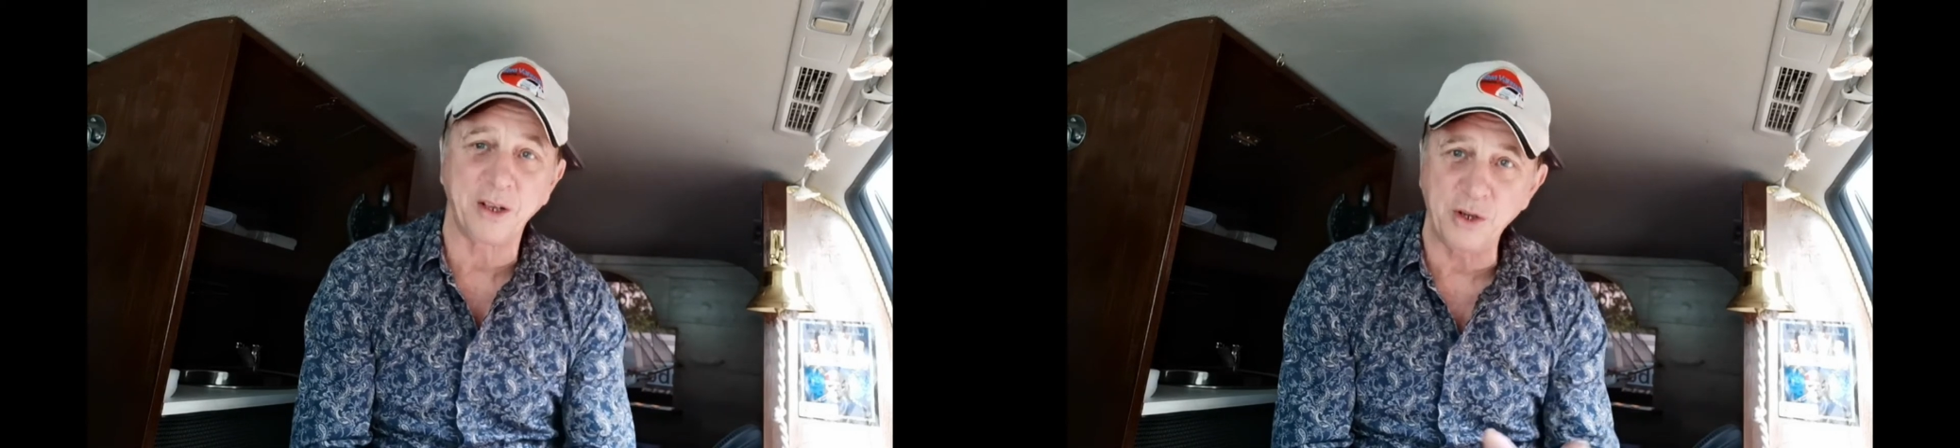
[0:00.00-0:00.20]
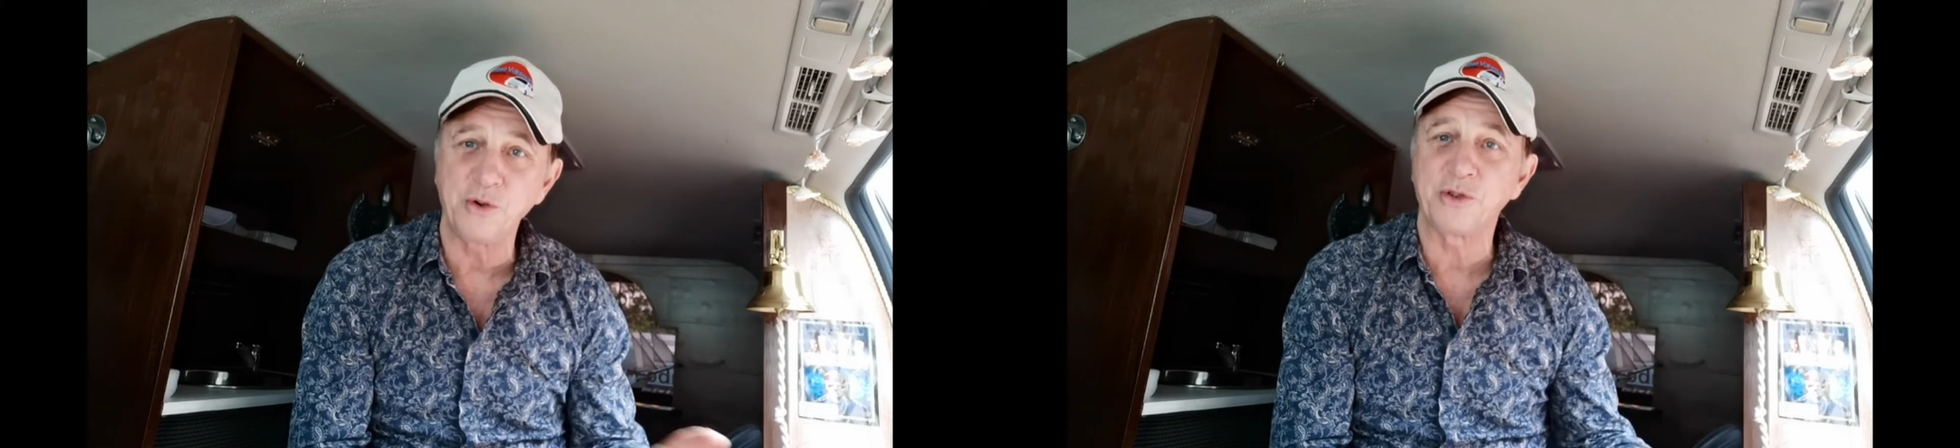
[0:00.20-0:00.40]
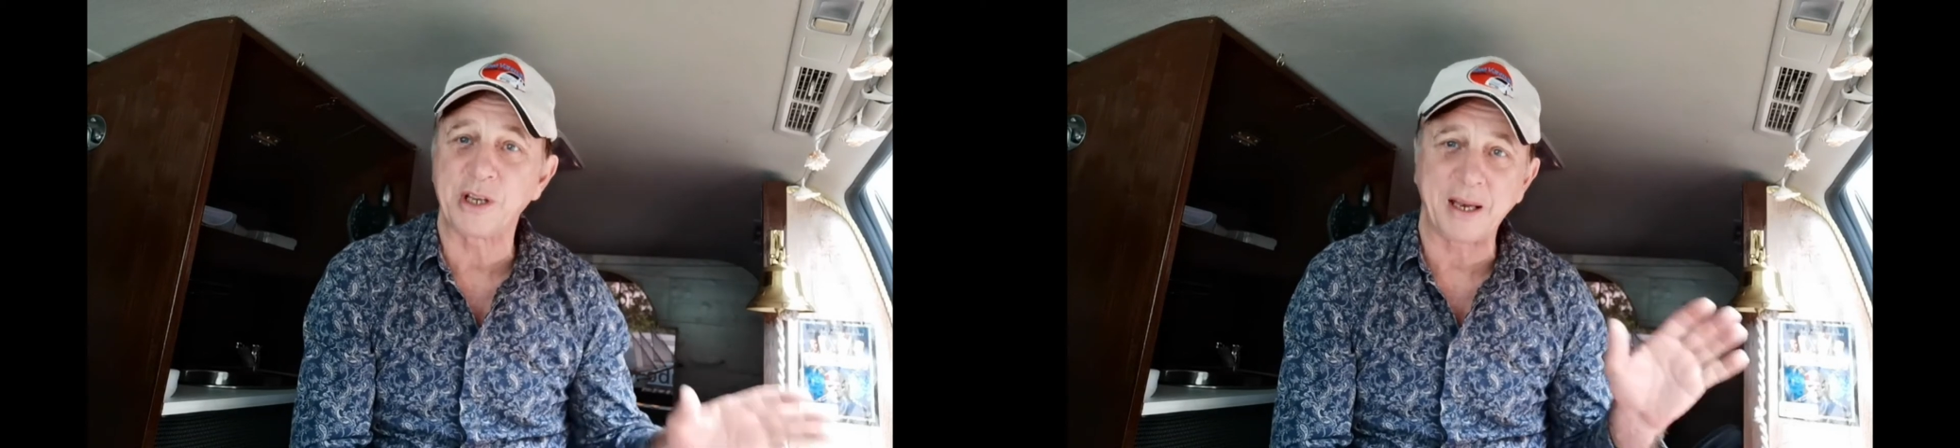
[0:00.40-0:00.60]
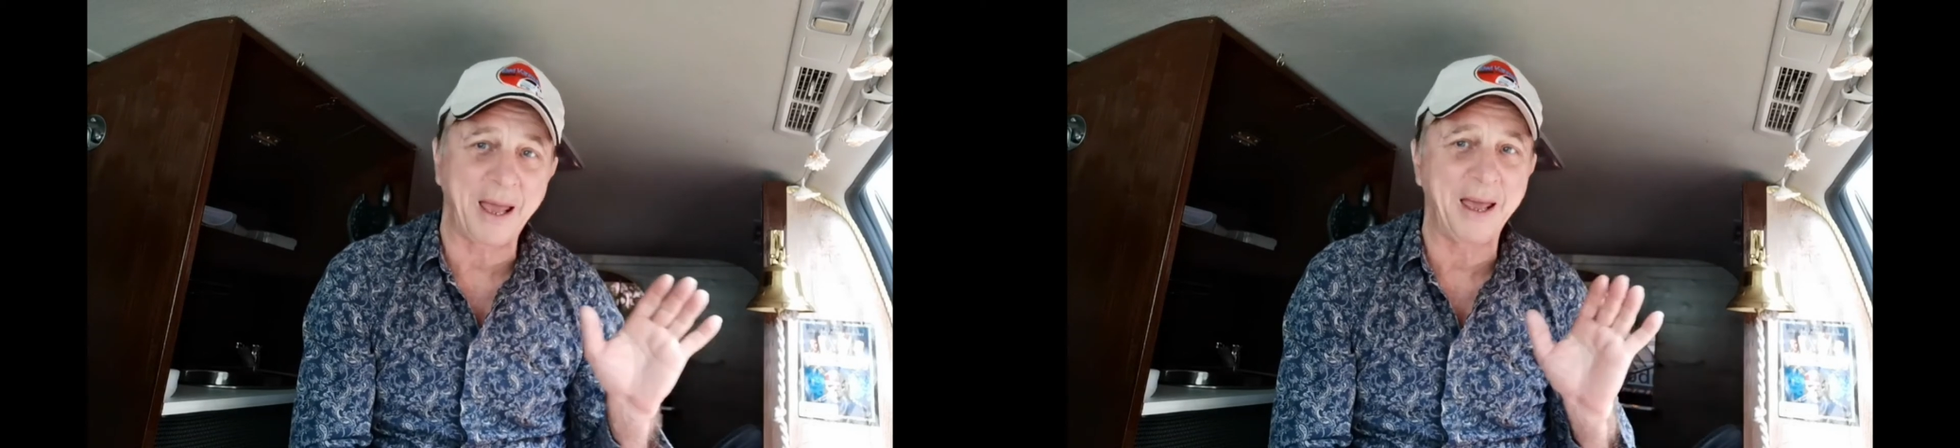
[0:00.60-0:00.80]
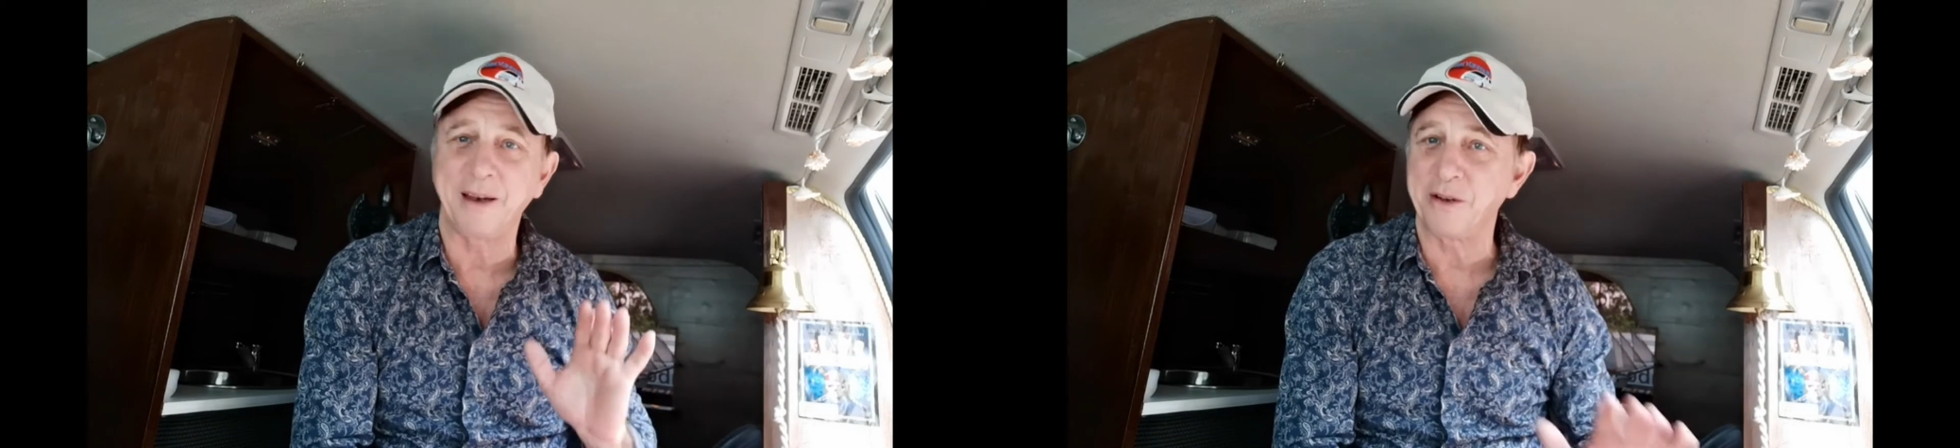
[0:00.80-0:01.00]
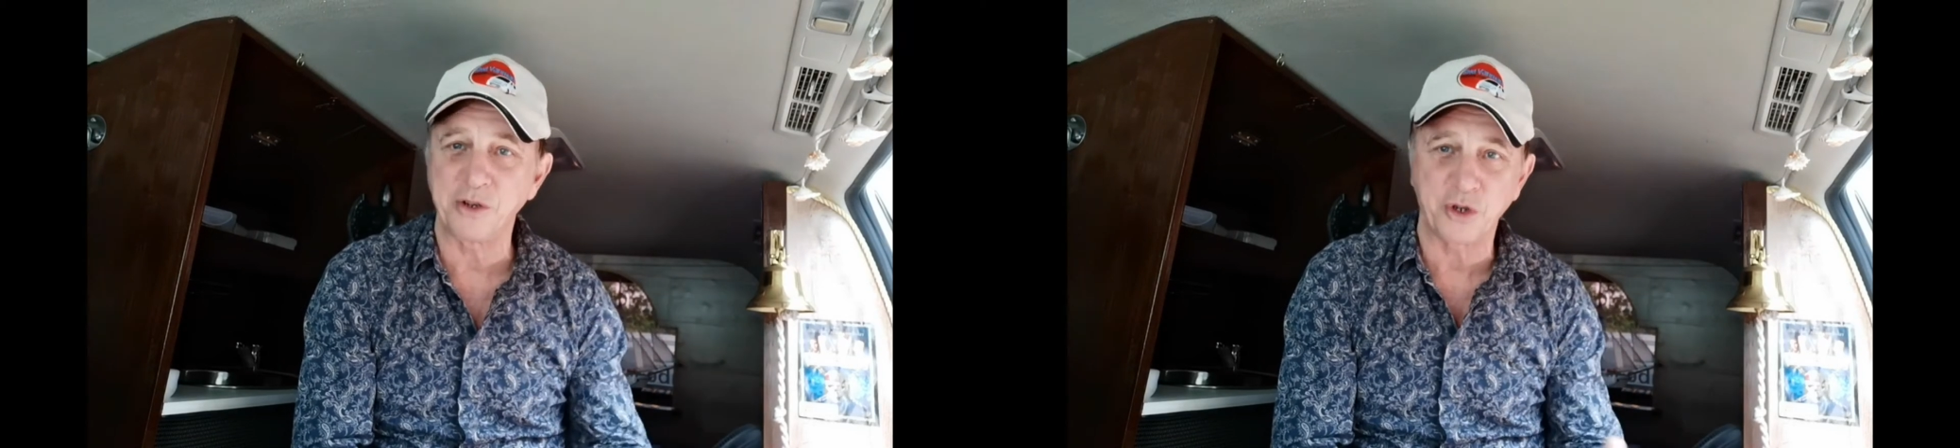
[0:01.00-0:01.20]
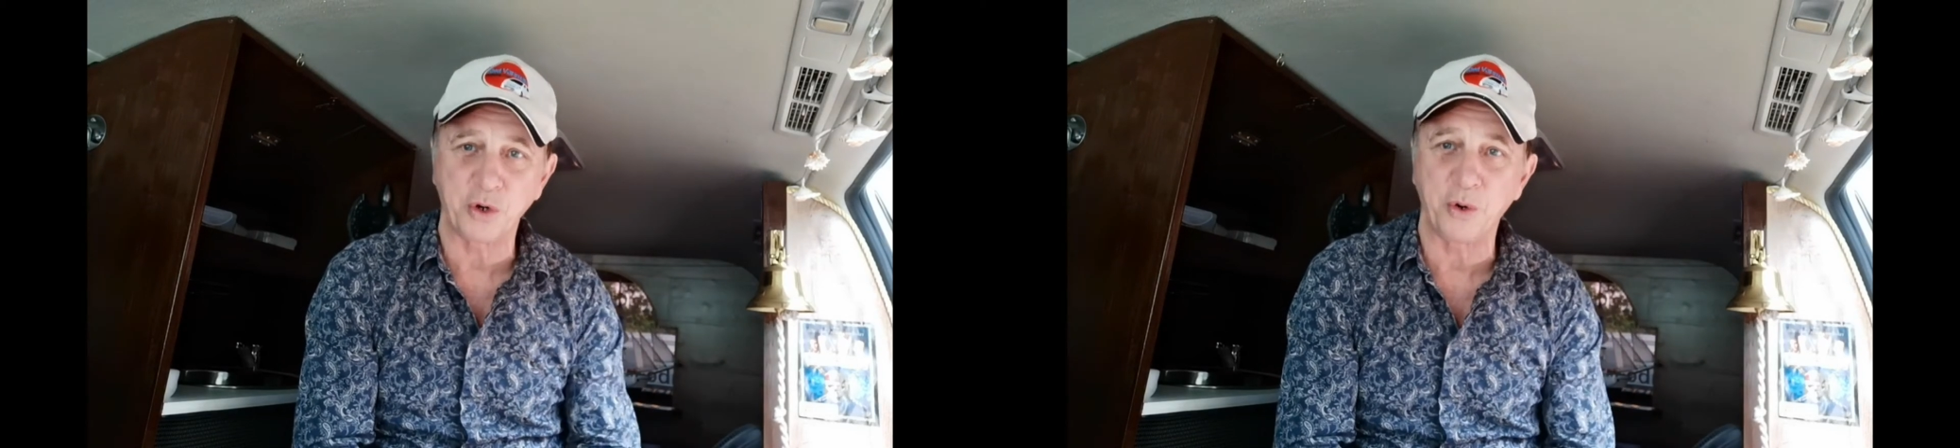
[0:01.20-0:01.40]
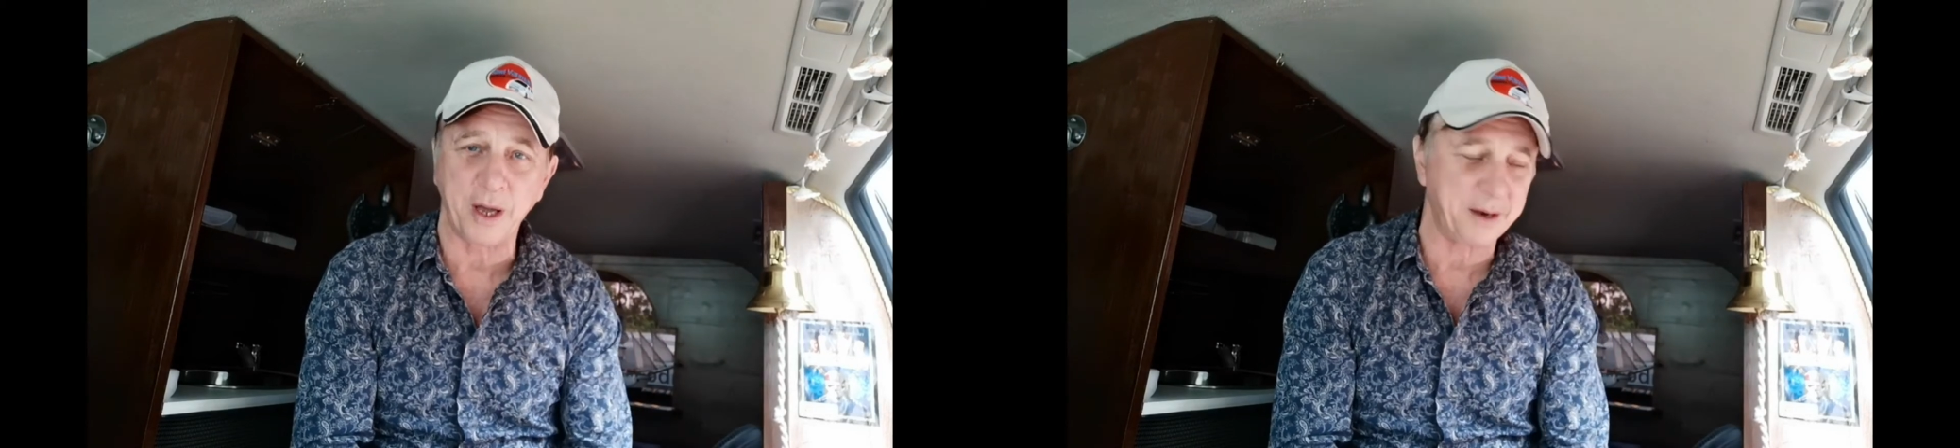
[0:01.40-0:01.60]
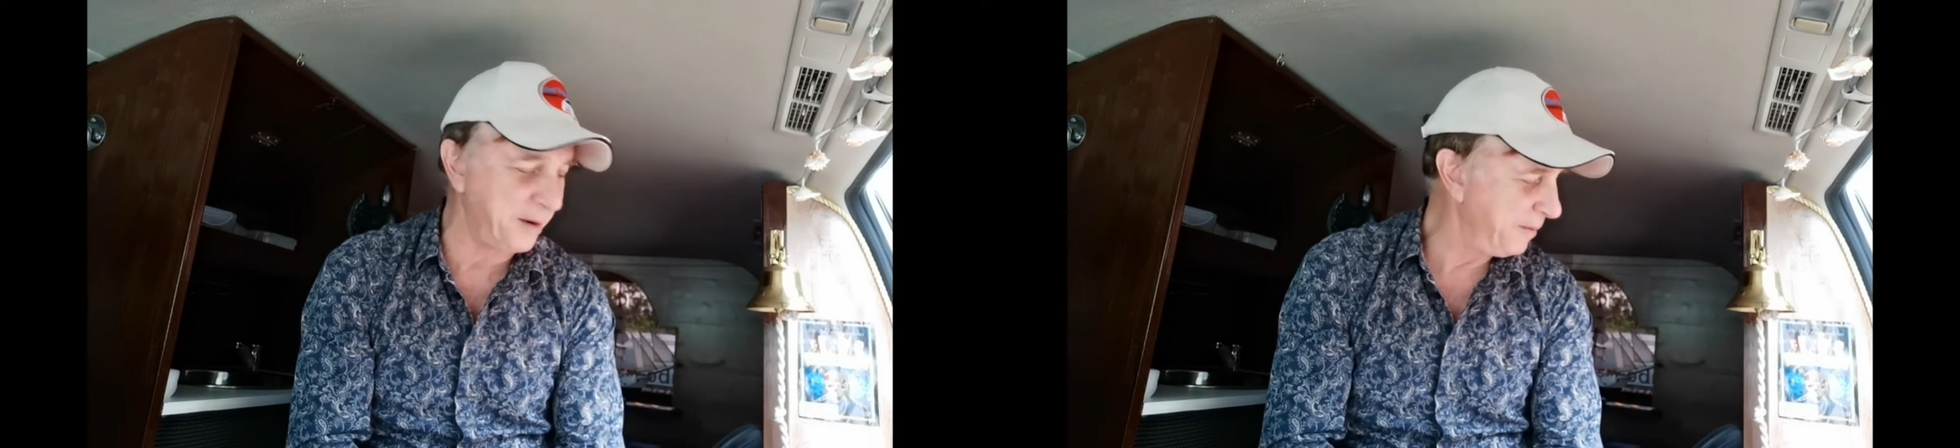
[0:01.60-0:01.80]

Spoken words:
to use it and enjoy it.